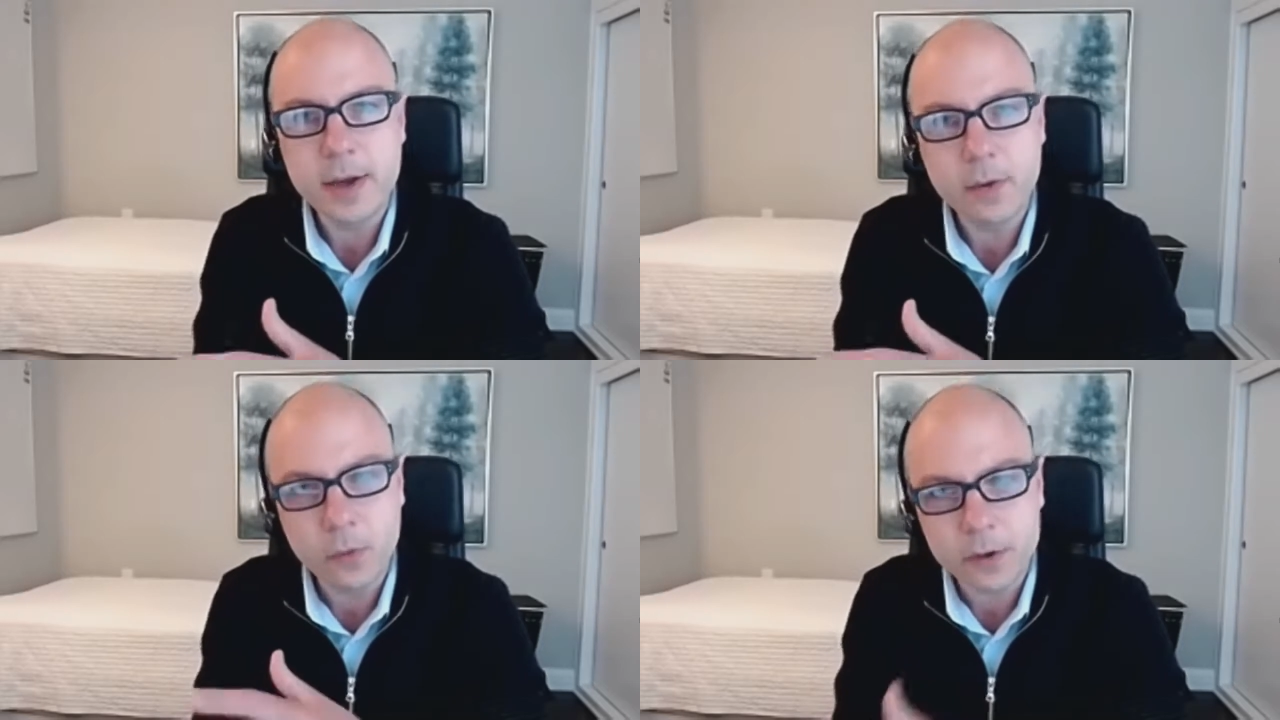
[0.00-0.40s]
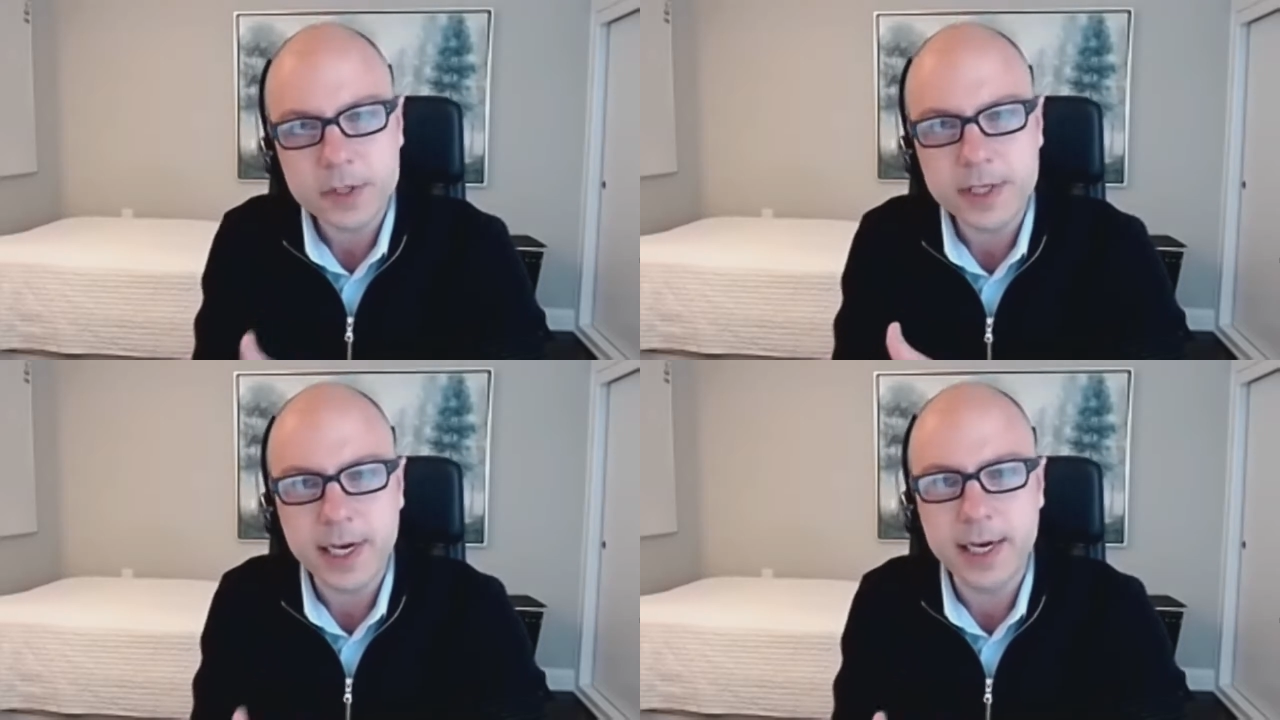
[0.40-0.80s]

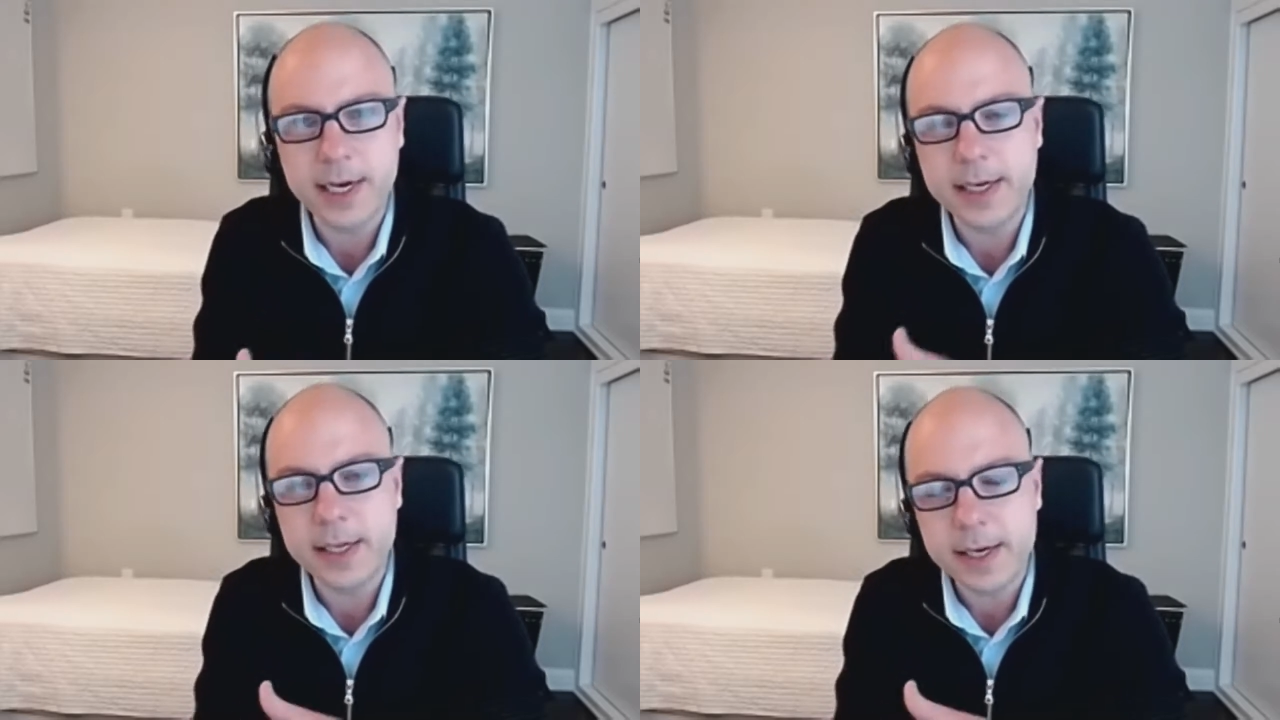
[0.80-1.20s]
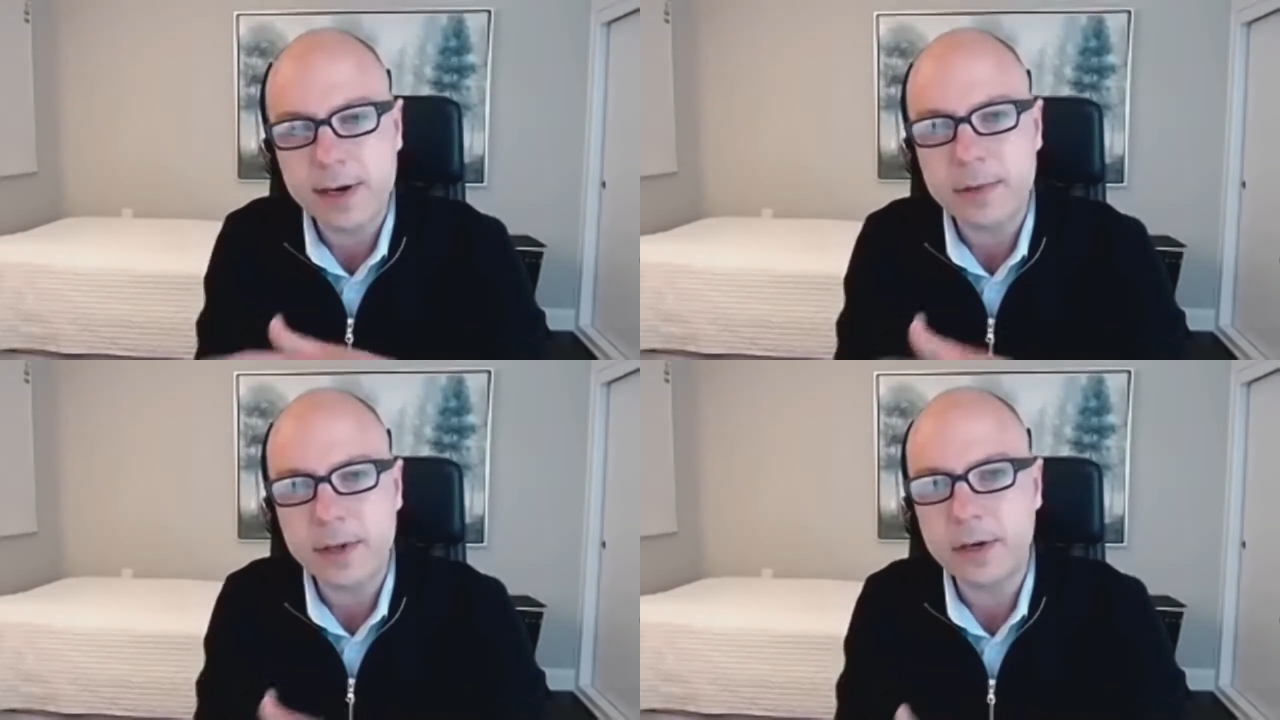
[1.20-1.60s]
works on and their
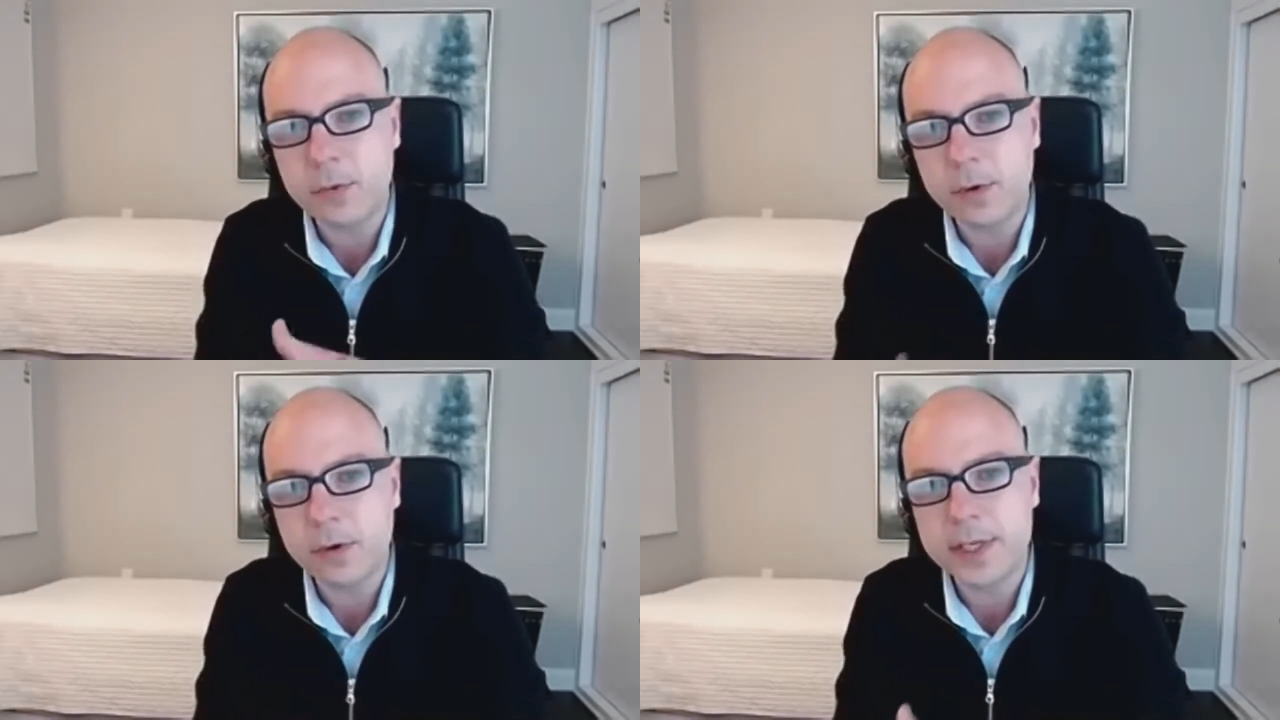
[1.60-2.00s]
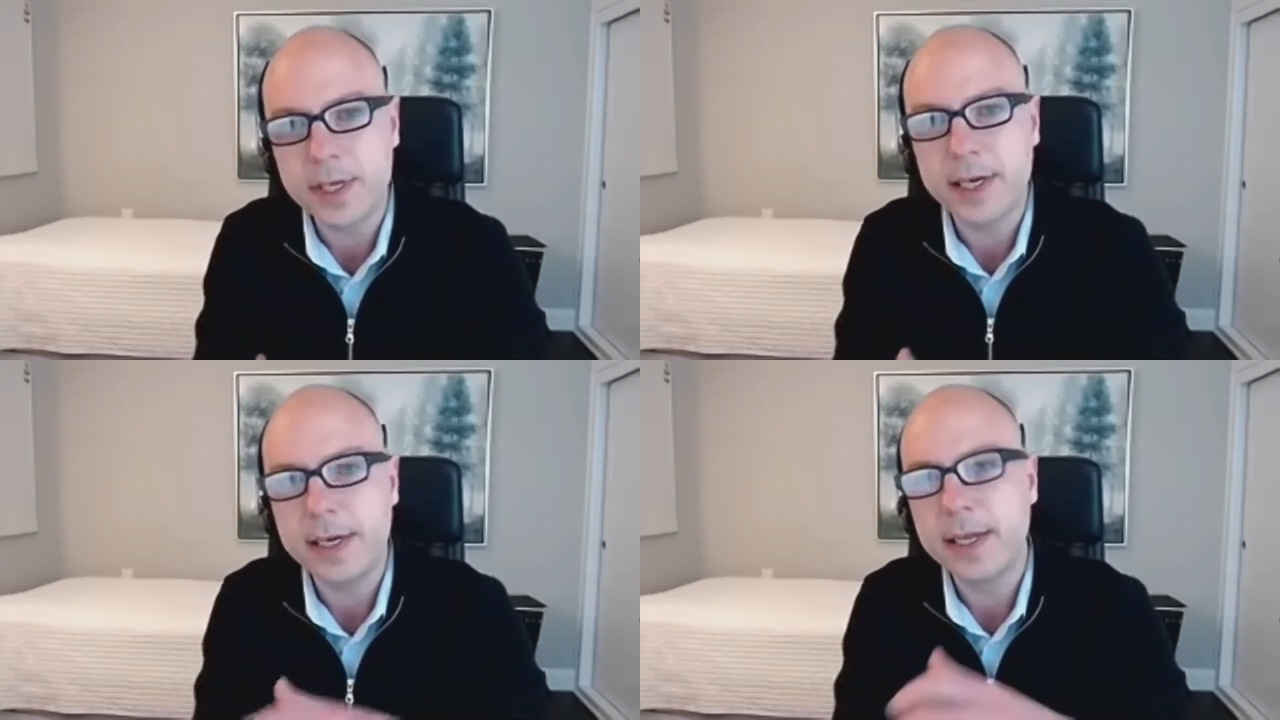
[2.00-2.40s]
emulator works
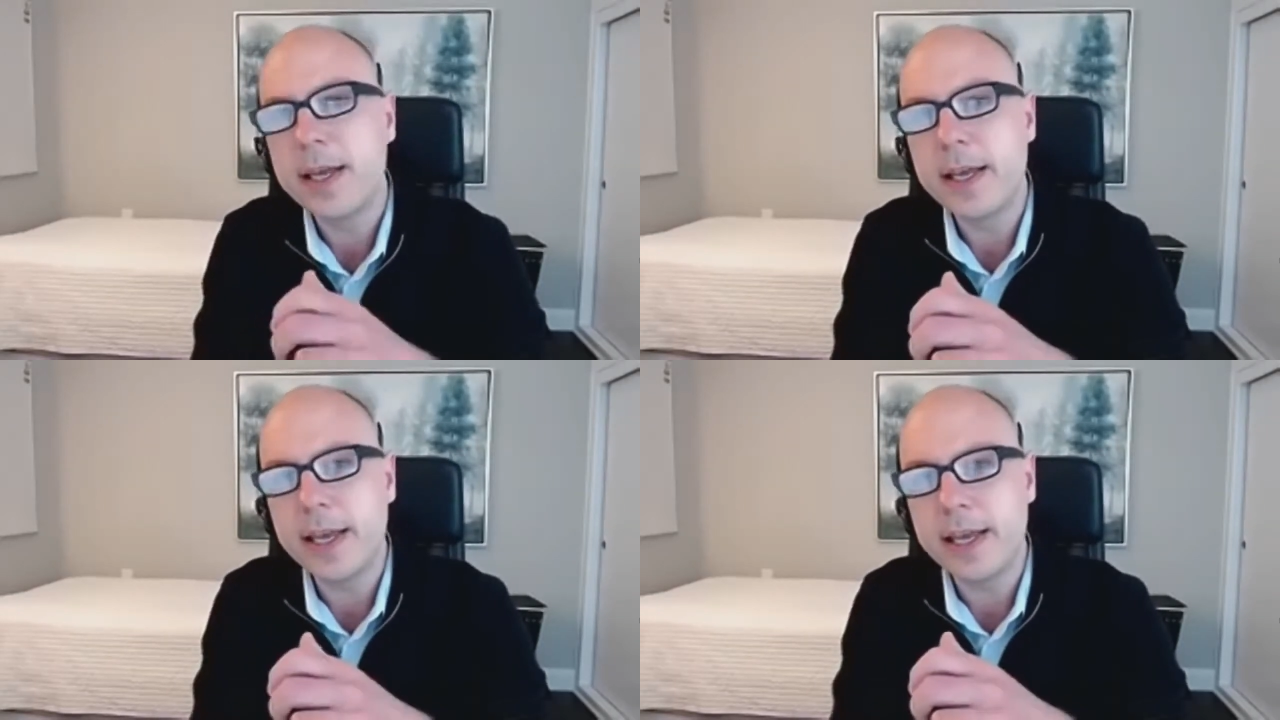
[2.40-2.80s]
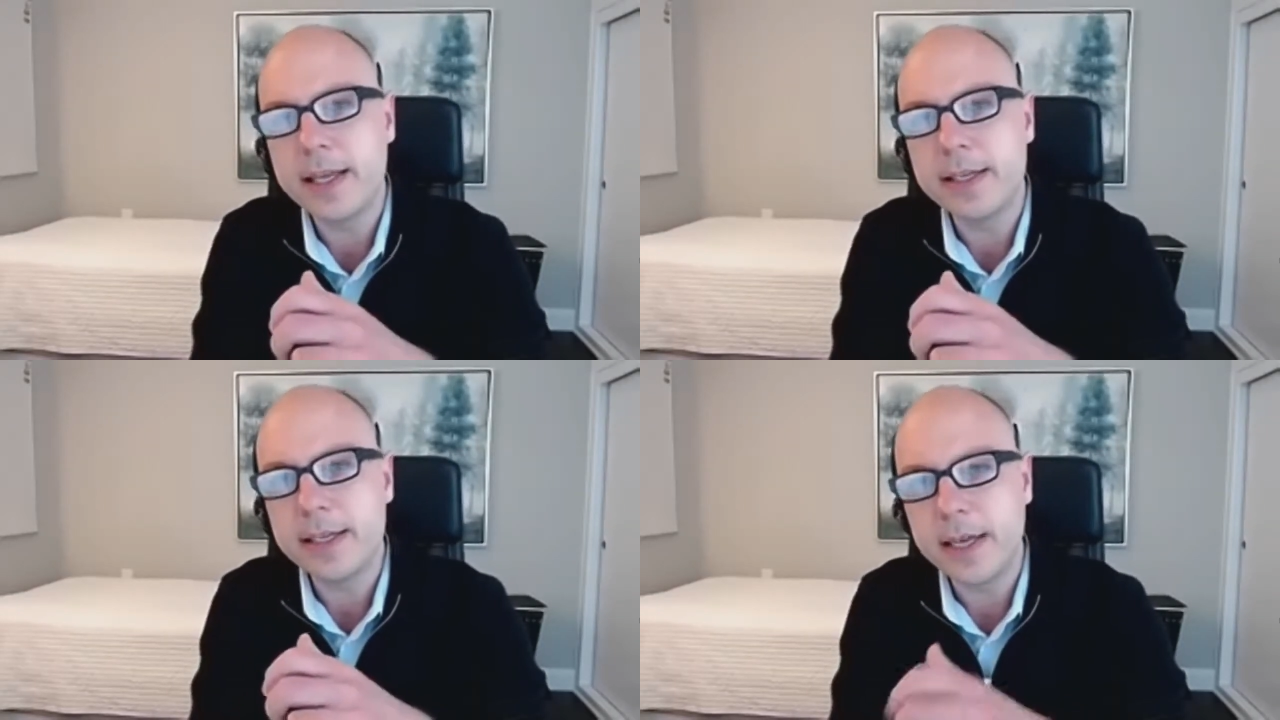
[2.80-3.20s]
on
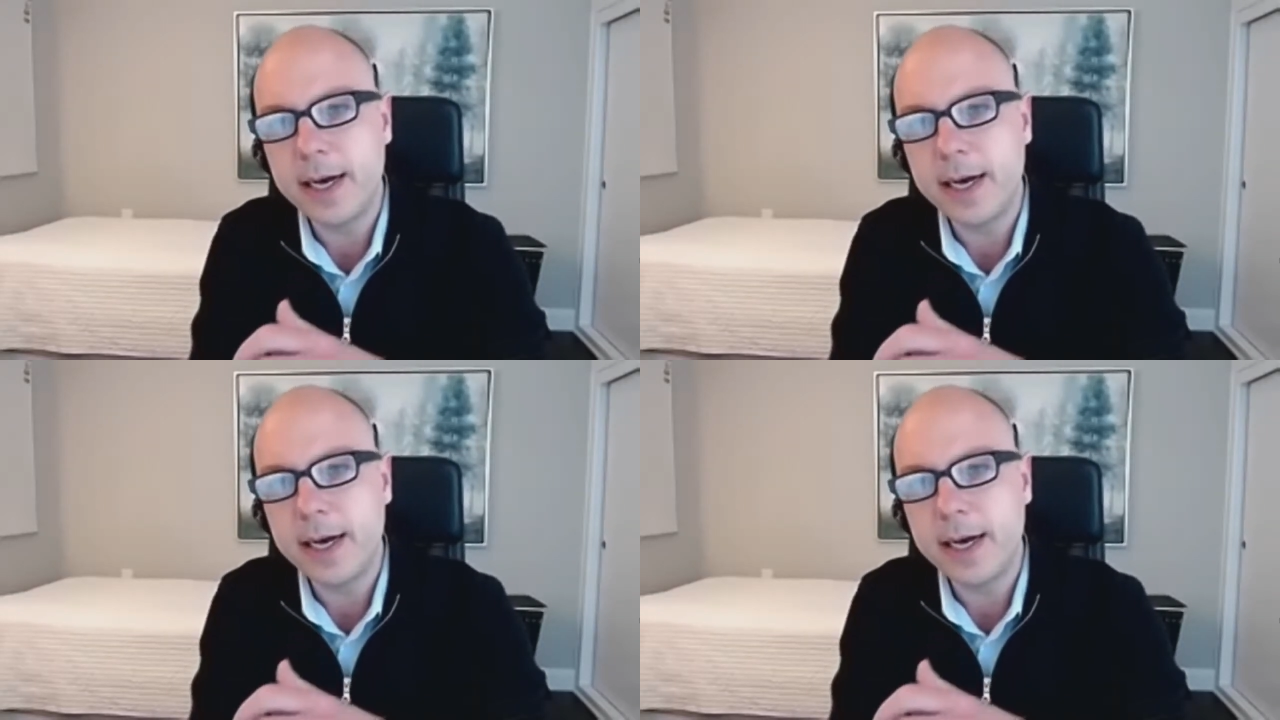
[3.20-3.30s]
is